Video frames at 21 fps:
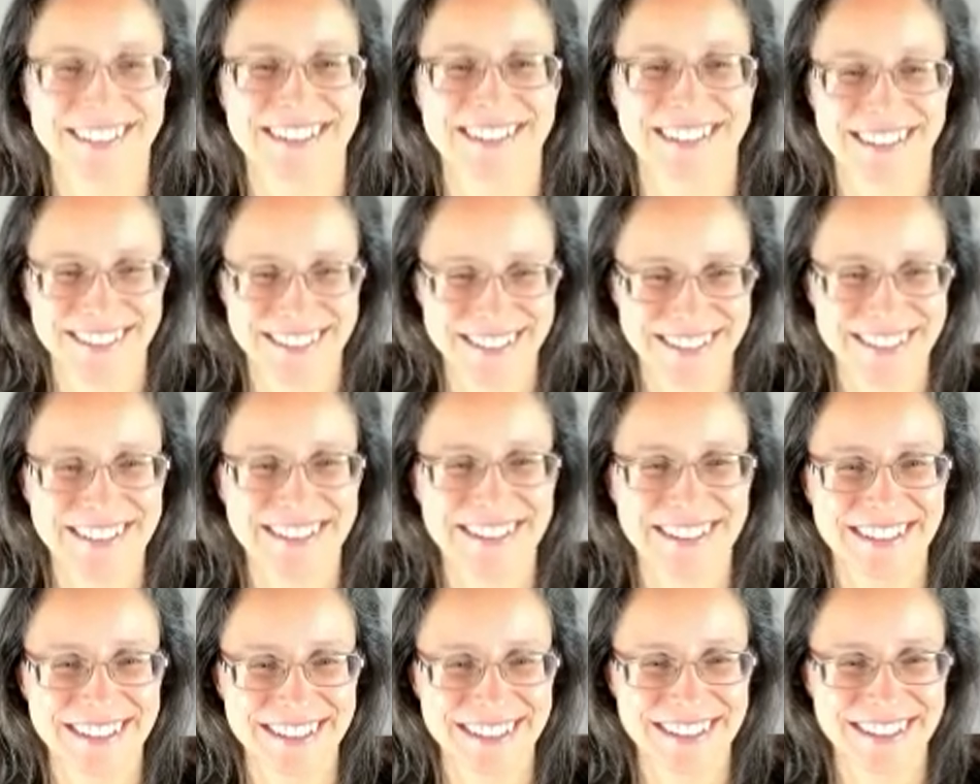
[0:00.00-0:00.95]

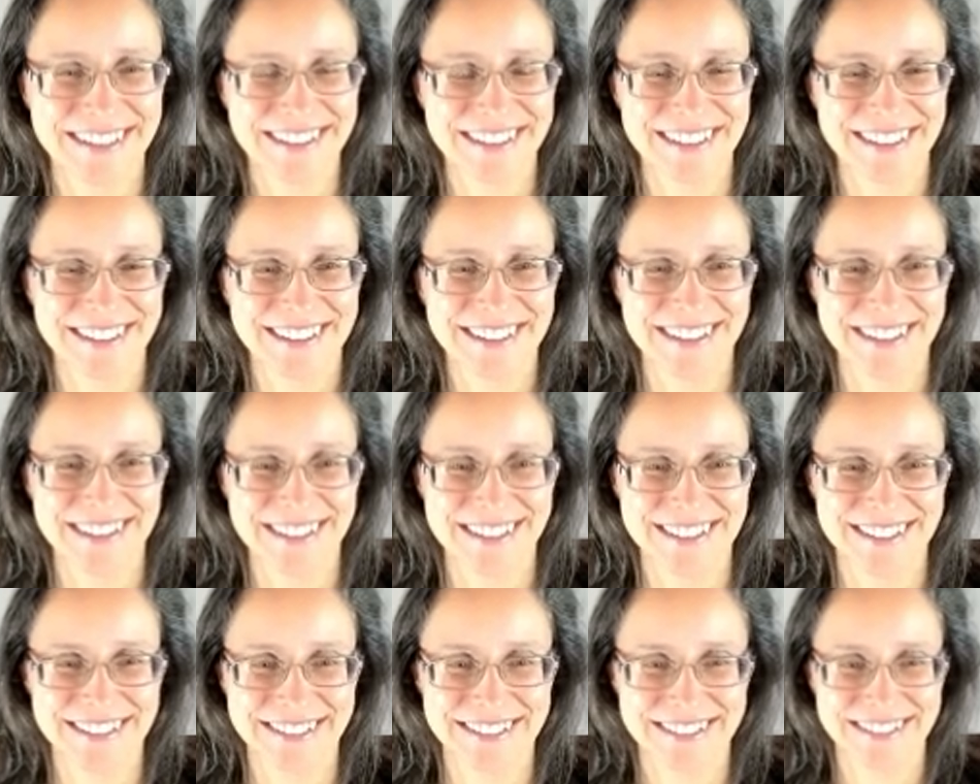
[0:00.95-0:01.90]

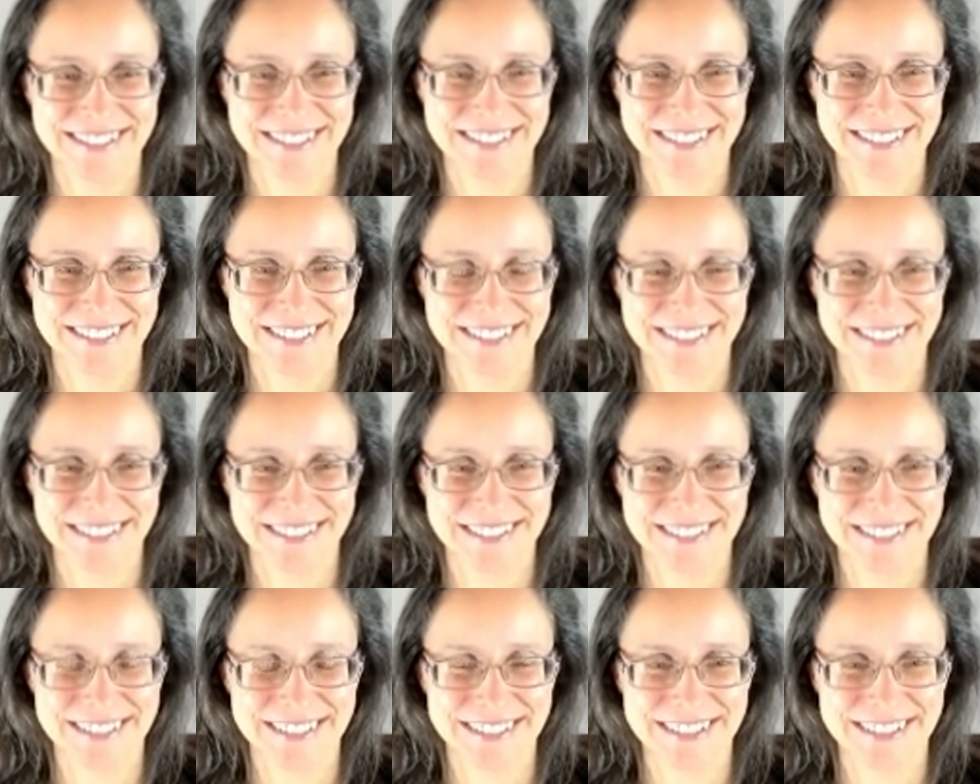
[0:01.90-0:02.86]

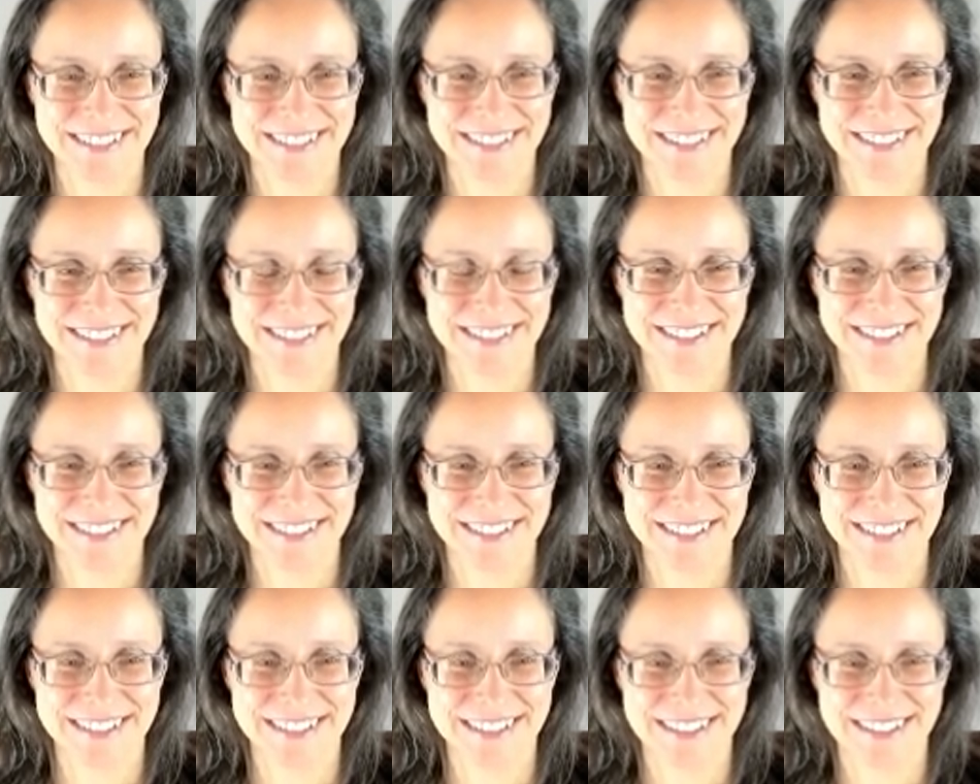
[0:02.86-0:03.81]

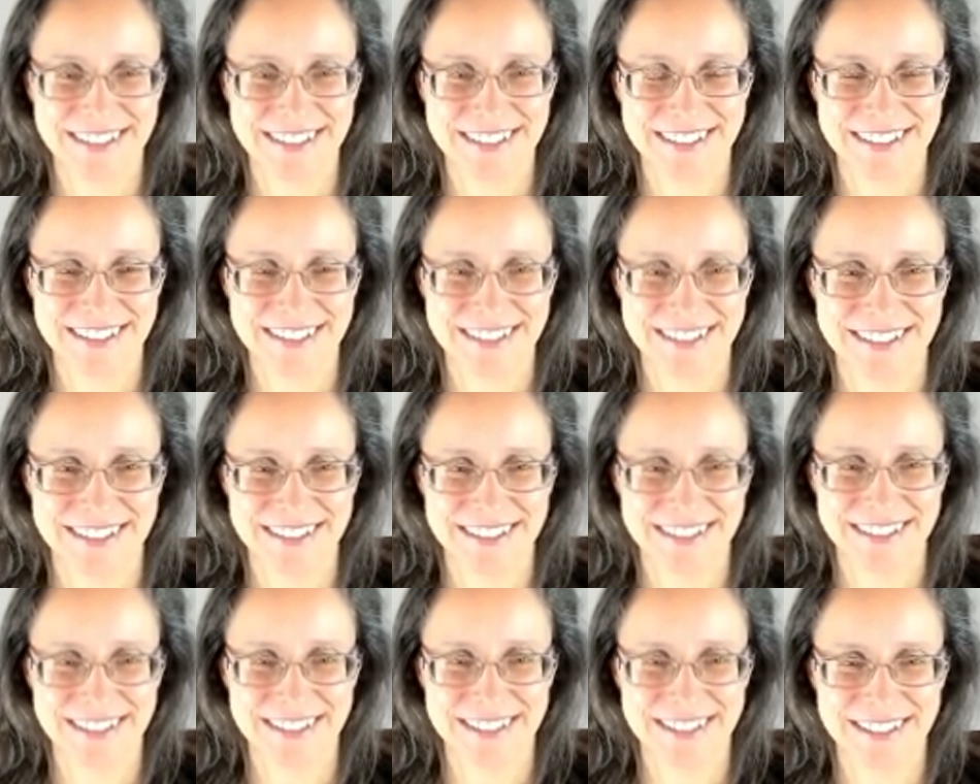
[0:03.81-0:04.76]

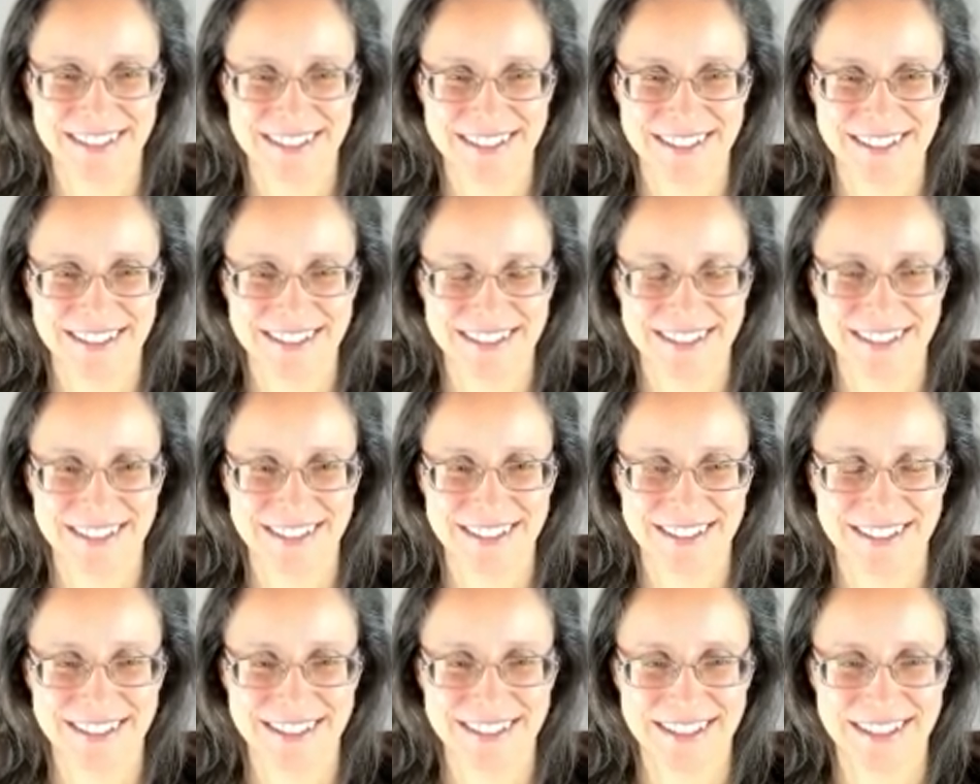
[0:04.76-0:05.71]

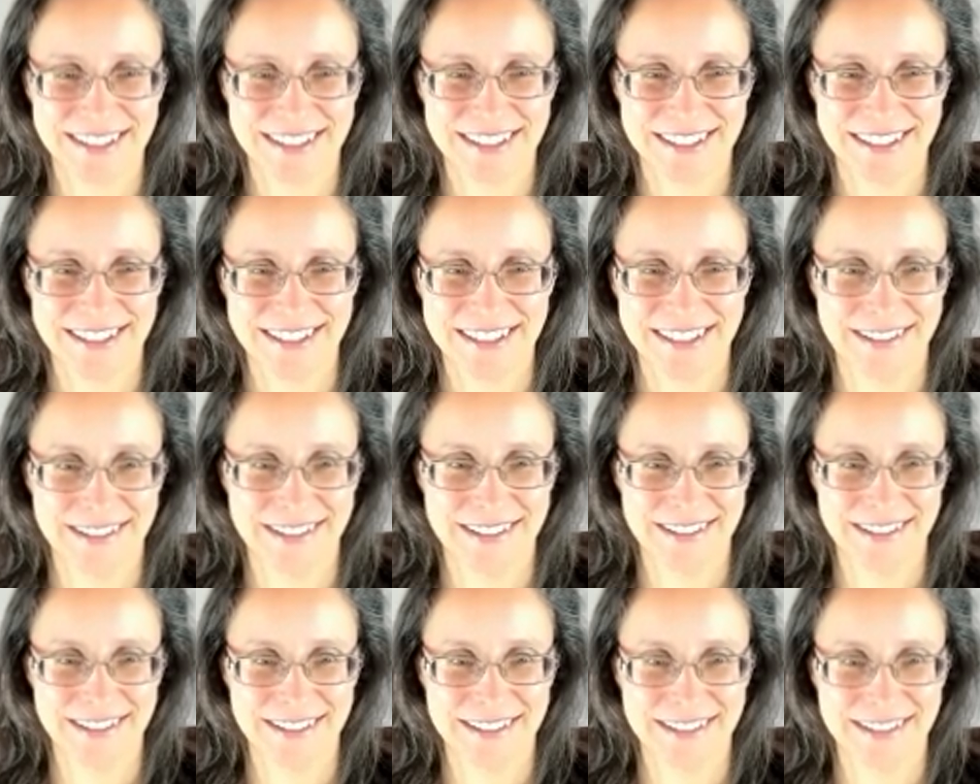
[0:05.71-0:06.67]

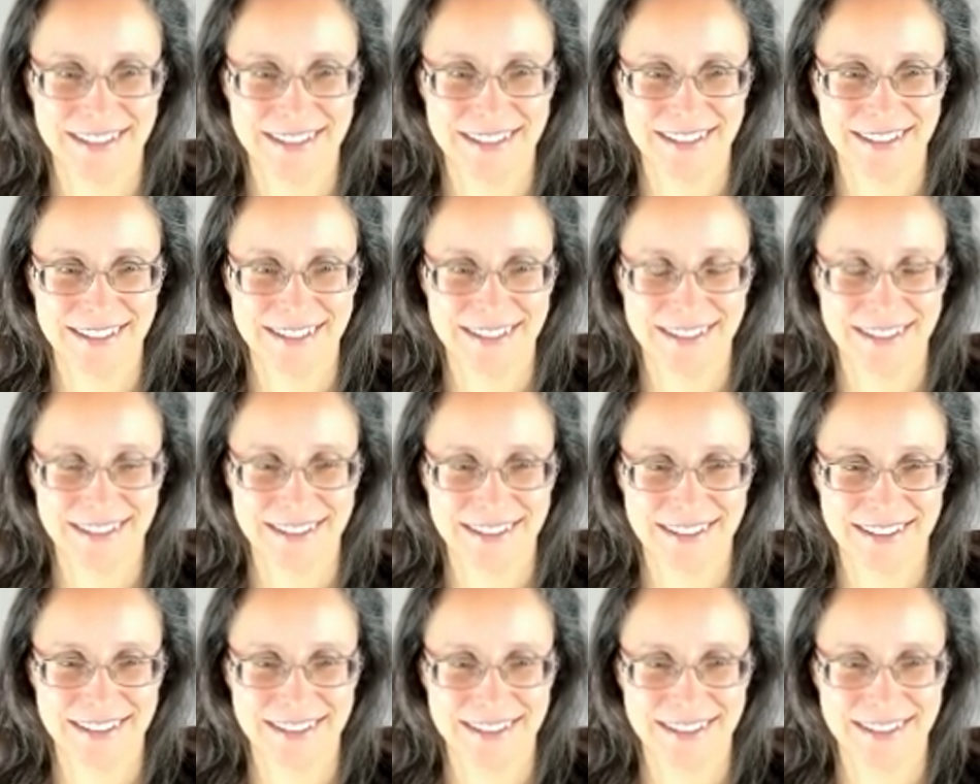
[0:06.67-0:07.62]

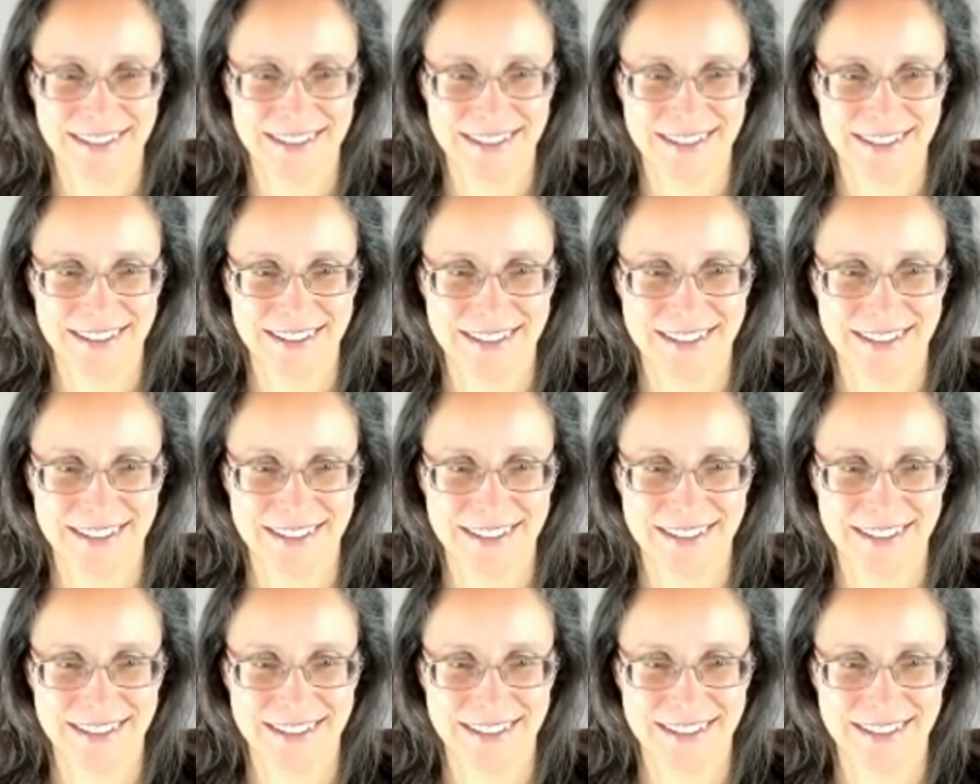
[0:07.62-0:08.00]
[no speech]